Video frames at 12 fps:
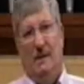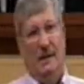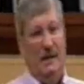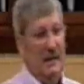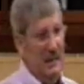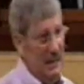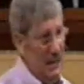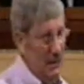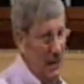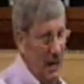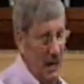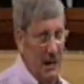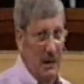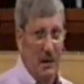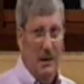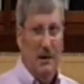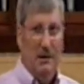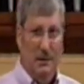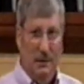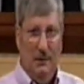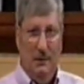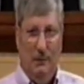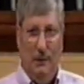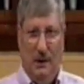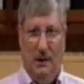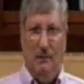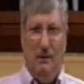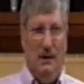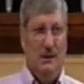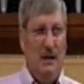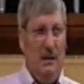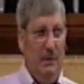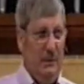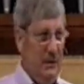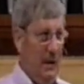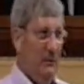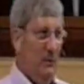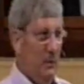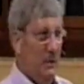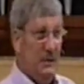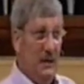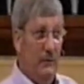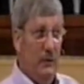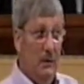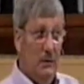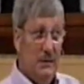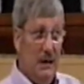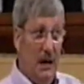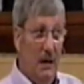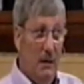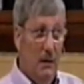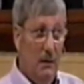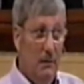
And he said, okay, we can arrange that, but you'll have to work 7 years to get her.